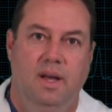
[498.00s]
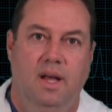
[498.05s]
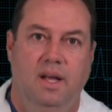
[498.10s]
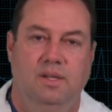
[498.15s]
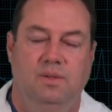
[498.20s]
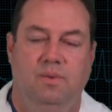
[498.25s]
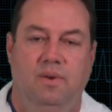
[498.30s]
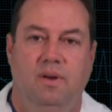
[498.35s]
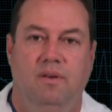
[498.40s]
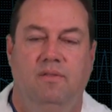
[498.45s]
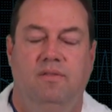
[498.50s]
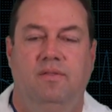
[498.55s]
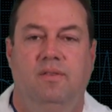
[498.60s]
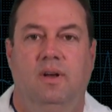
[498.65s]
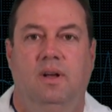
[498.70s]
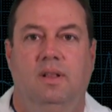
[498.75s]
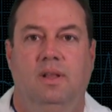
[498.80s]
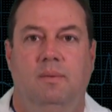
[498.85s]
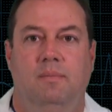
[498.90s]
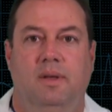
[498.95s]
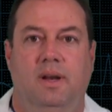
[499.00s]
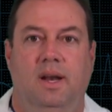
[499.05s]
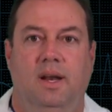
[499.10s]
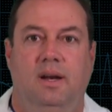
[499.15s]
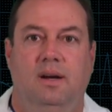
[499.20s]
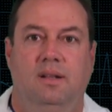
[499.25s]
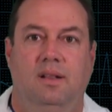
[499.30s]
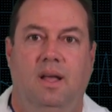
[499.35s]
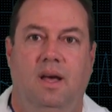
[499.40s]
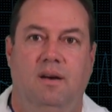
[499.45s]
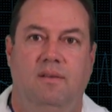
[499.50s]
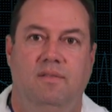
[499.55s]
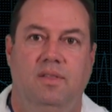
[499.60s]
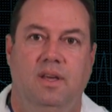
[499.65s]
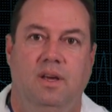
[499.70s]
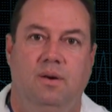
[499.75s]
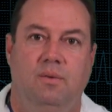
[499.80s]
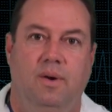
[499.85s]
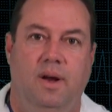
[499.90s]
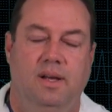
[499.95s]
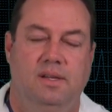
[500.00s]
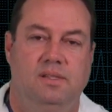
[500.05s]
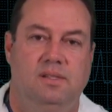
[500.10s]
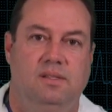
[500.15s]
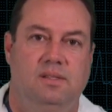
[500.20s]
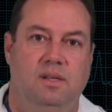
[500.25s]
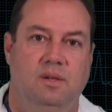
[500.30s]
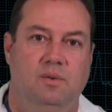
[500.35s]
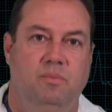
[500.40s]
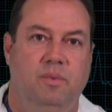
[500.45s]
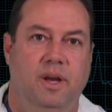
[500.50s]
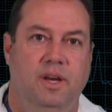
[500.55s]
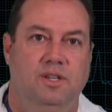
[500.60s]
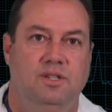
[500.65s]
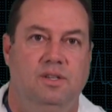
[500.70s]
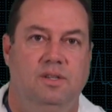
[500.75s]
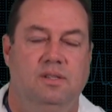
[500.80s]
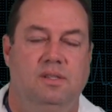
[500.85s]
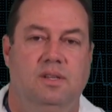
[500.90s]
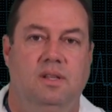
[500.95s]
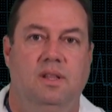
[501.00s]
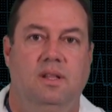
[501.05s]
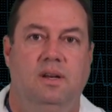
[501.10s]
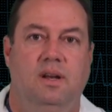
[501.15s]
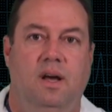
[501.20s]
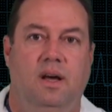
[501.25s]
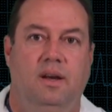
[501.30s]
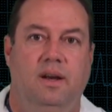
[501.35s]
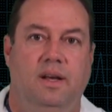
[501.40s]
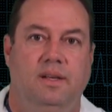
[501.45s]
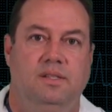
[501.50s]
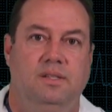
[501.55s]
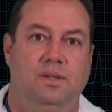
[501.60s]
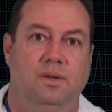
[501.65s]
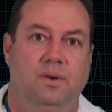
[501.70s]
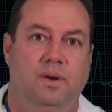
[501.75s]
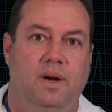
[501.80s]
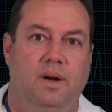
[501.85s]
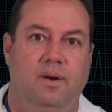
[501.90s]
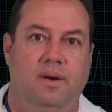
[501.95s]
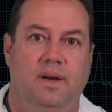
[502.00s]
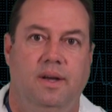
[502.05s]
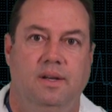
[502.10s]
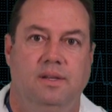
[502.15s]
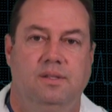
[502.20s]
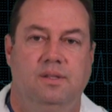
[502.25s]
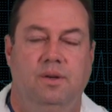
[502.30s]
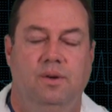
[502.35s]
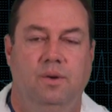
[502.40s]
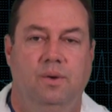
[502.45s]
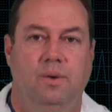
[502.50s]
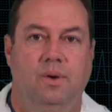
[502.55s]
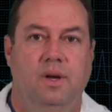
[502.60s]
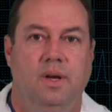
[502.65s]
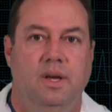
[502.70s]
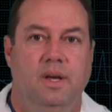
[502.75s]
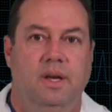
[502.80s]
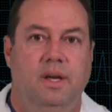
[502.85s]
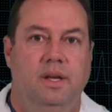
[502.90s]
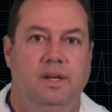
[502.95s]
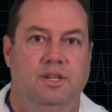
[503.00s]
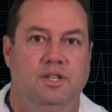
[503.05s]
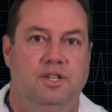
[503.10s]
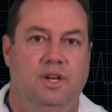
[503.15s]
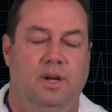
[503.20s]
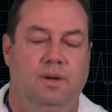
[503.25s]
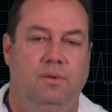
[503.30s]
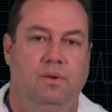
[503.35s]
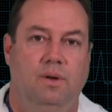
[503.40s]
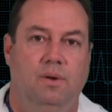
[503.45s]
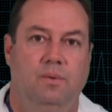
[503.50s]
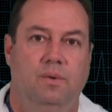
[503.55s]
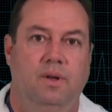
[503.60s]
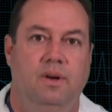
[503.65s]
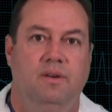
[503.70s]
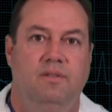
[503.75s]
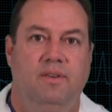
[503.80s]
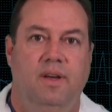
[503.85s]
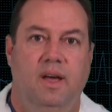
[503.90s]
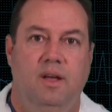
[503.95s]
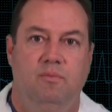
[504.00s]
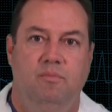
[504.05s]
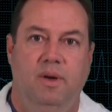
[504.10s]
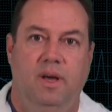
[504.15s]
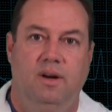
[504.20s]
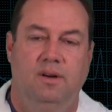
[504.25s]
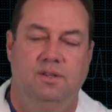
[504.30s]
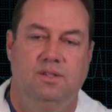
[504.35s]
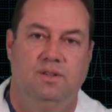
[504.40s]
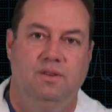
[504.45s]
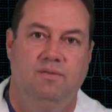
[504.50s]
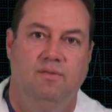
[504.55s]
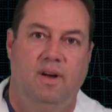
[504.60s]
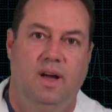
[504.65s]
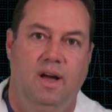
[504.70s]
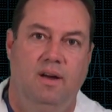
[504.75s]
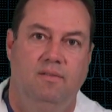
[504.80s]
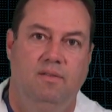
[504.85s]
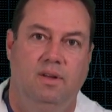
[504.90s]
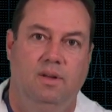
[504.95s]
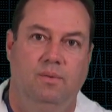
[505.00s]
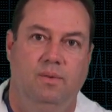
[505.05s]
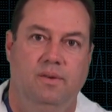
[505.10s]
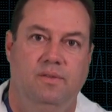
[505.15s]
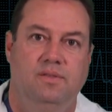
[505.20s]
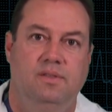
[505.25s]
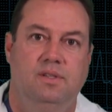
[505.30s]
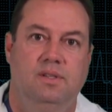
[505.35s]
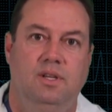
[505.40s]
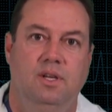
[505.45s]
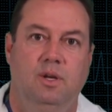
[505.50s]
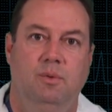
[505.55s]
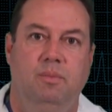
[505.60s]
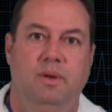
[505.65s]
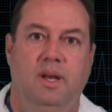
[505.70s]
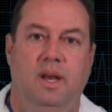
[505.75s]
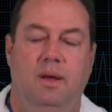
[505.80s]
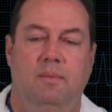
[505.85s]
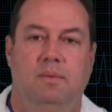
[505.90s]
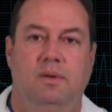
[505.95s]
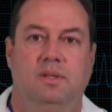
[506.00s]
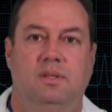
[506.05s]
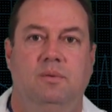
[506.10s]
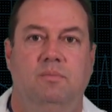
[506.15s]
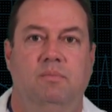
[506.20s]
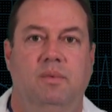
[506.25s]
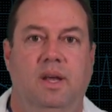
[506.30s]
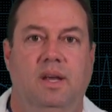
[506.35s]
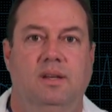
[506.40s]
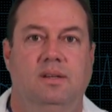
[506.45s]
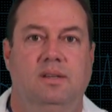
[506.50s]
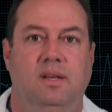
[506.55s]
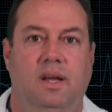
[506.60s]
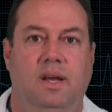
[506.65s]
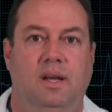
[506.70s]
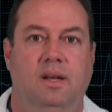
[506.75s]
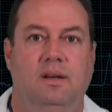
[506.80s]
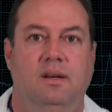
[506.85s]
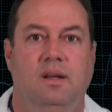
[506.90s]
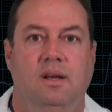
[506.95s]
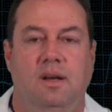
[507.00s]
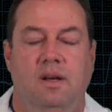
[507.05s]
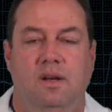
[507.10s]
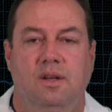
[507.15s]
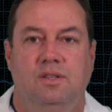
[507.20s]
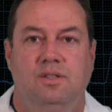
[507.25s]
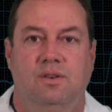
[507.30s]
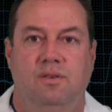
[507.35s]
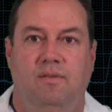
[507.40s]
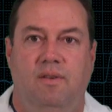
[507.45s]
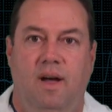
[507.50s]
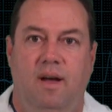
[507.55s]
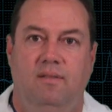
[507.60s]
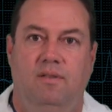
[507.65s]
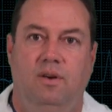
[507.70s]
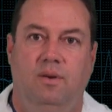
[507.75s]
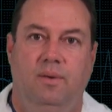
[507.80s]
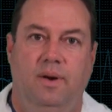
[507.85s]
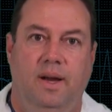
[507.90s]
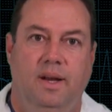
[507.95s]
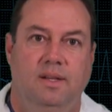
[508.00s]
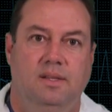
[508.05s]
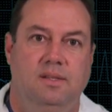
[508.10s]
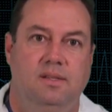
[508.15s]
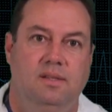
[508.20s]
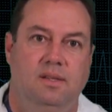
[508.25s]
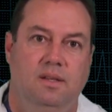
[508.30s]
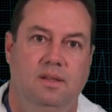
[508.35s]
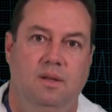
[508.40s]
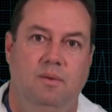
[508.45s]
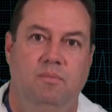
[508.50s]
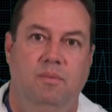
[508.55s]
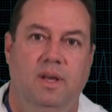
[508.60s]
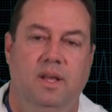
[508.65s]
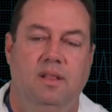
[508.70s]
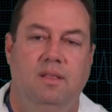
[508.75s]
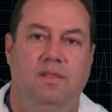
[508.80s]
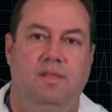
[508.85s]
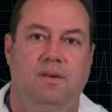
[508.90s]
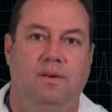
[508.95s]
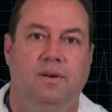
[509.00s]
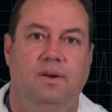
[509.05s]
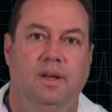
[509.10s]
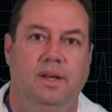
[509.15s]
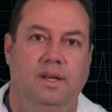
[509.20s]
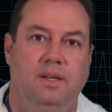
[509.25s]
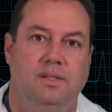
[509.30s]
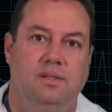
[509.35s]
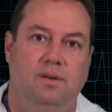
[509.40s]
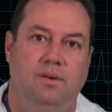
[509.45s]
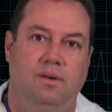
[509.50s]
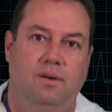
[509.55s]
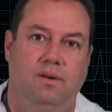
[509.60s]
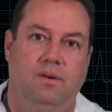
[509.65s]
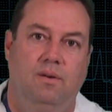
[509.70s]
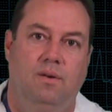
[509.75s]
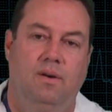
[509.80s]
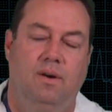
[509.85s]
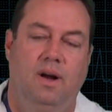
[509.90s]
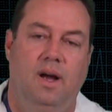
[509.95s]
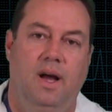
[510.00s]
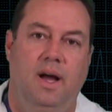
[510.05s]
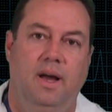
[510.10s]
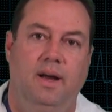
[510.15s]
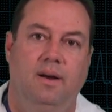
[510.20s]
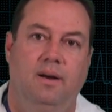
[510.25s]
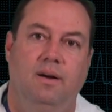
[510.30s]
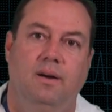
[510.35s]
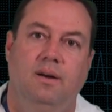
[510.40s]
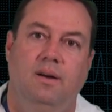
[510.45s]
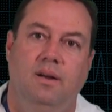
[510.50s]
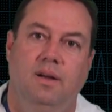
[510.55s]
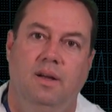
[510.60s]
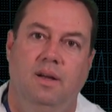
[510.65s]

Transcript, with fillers: as we've eliminated a lot of the arrests and patients in the non-ICU areas who in general would have had better survival, we've still been able to maintain survival rates in the mid 30s or, or higher.